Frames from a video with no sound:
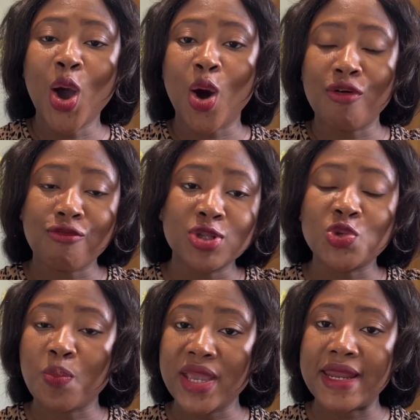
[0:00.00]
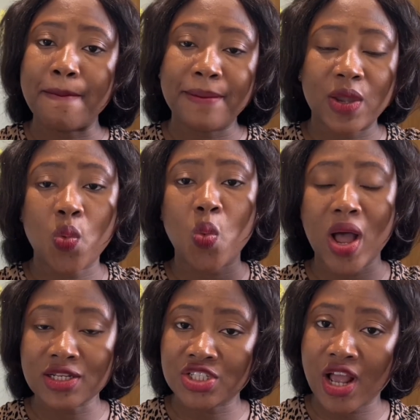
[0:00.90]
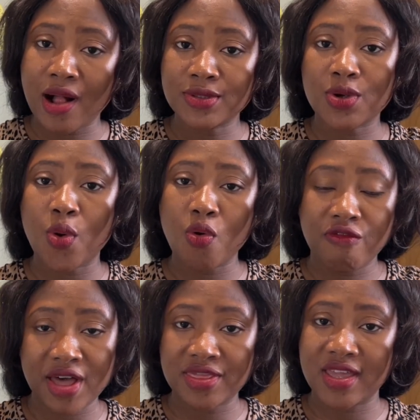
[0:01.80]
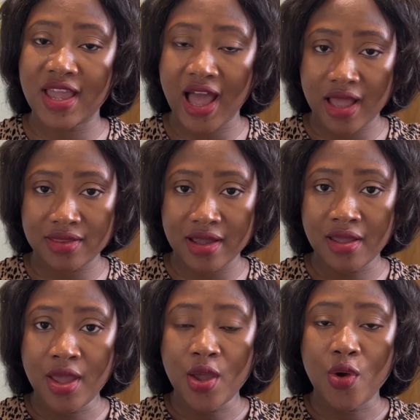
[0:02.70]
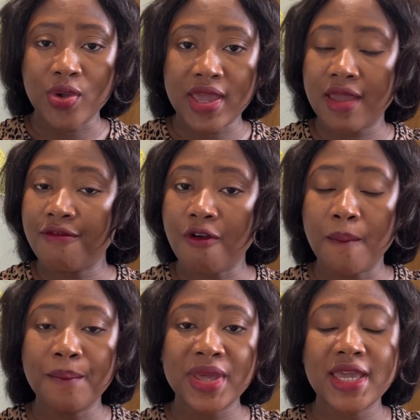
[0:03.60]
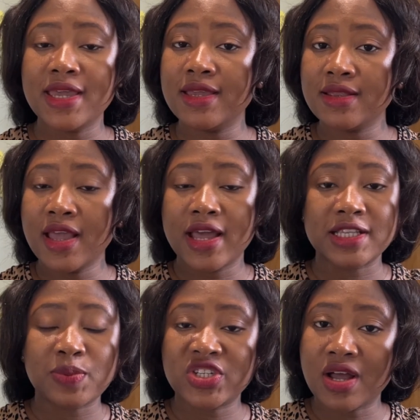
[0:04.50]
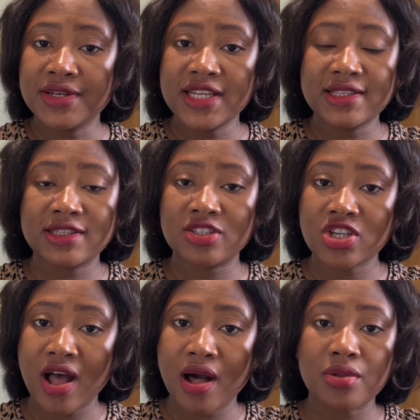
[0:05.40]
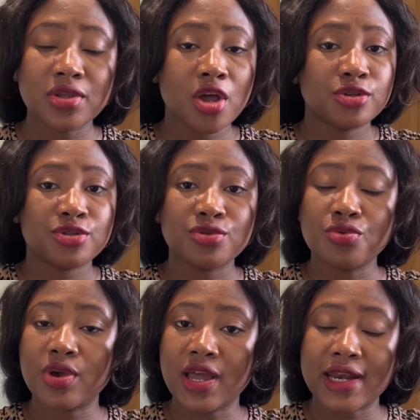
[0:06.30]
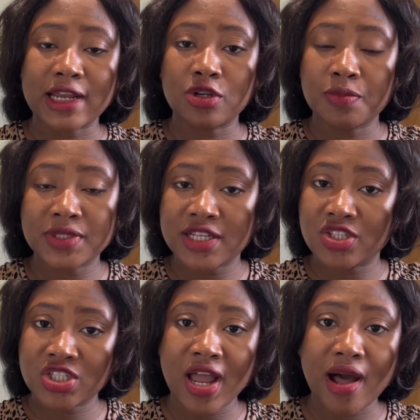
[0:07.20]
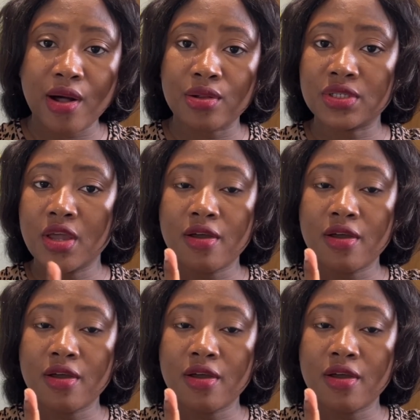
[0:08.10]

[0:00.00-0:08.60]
of what to make them pick one child over the other. Okay, from being a special needs child to an adopted child